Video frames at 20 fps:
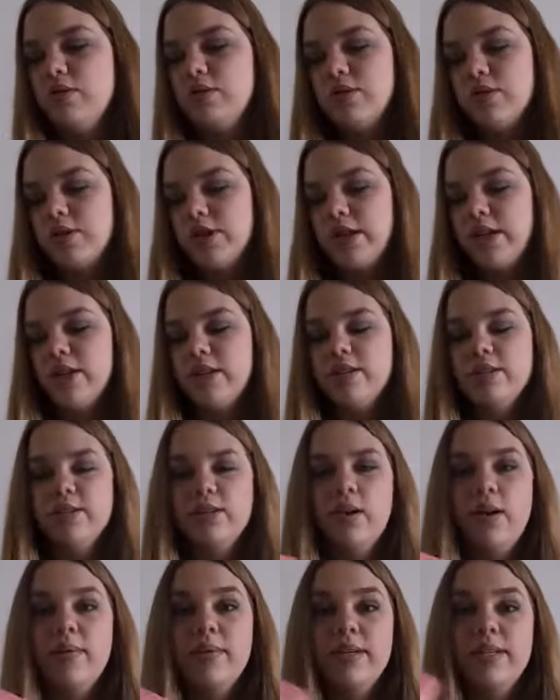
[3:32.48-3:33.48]
Neutrogena,
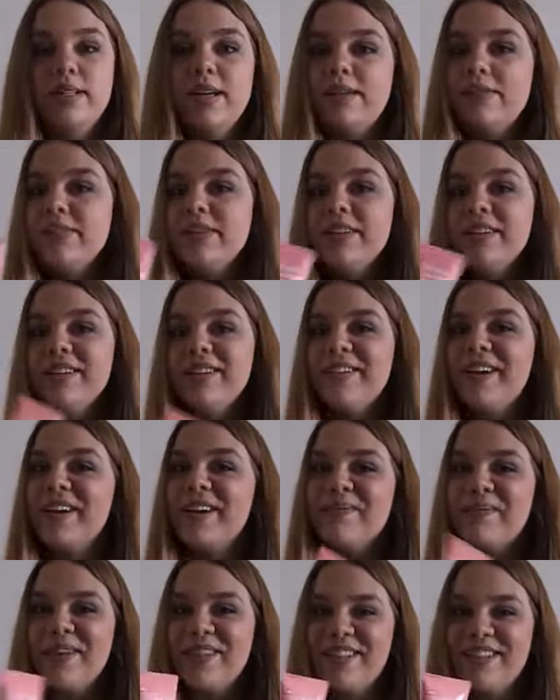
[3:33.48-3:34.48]
so I would definitely
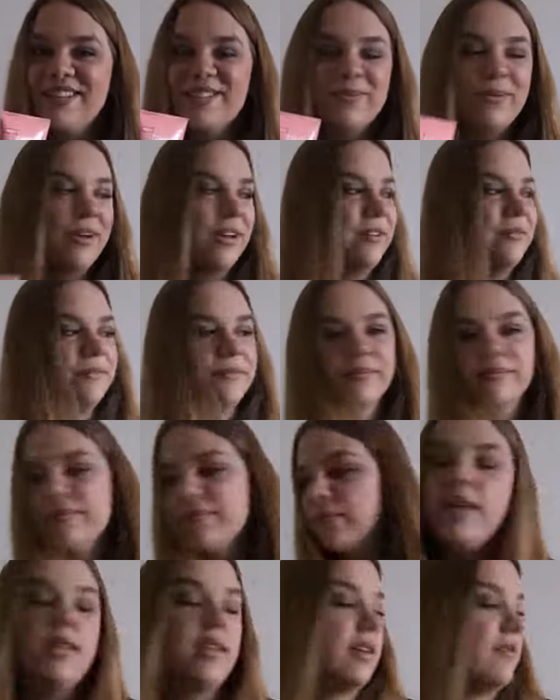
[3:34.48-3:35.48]
recommend this one.
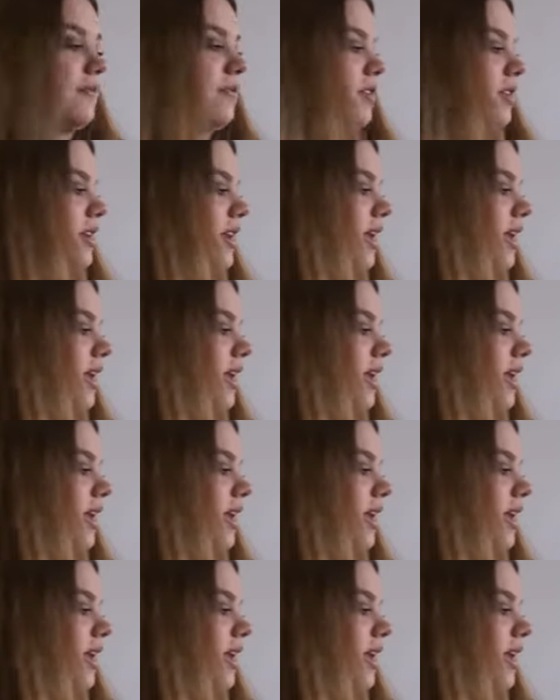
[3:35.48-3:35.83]
And then for